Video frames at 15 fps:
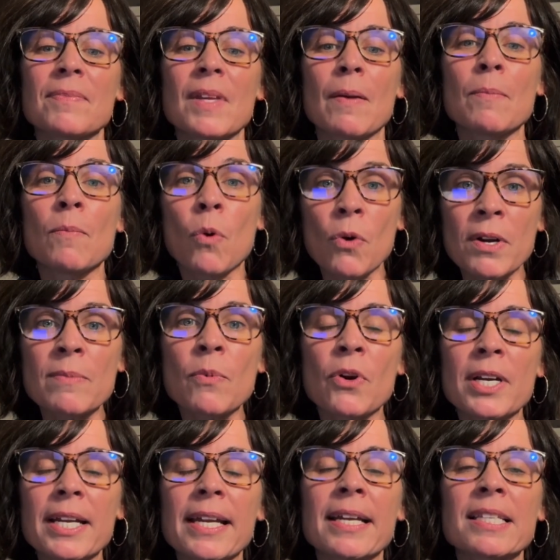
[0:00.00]
more and more
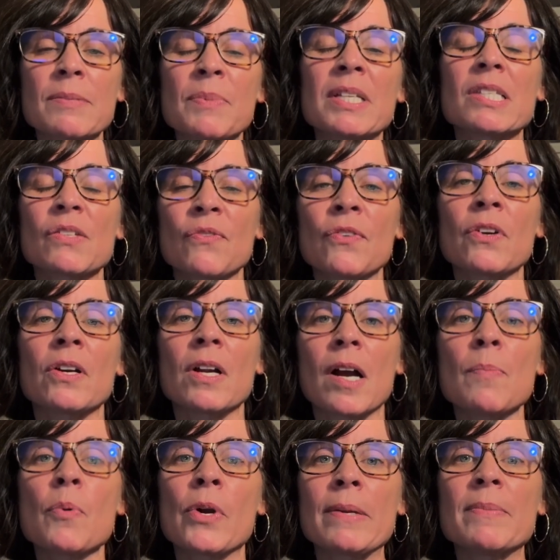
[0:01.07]
enhancements for
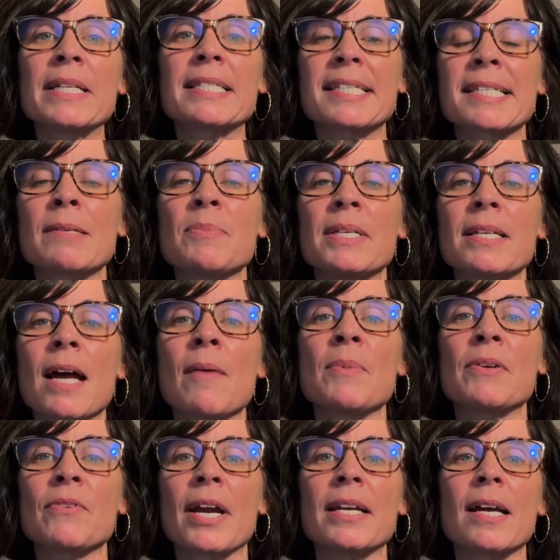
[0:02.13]
appointments to be
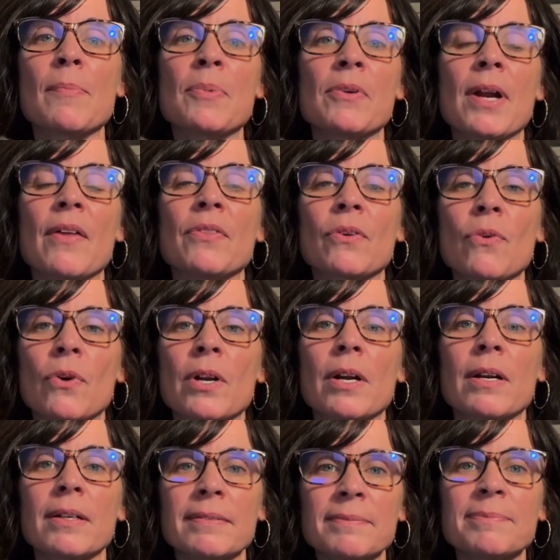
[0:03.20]
coming right up around the
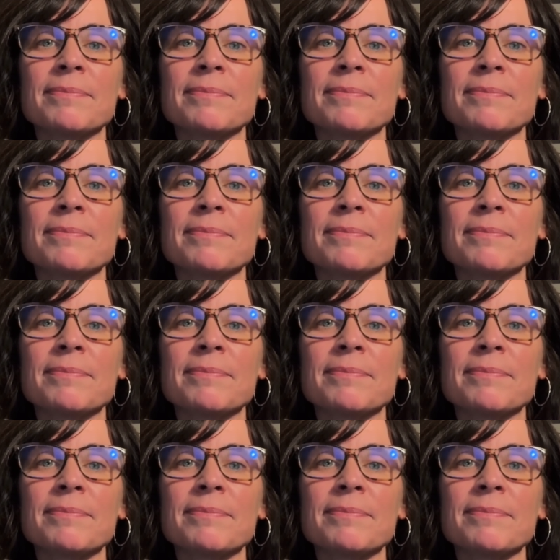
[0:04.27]
corner.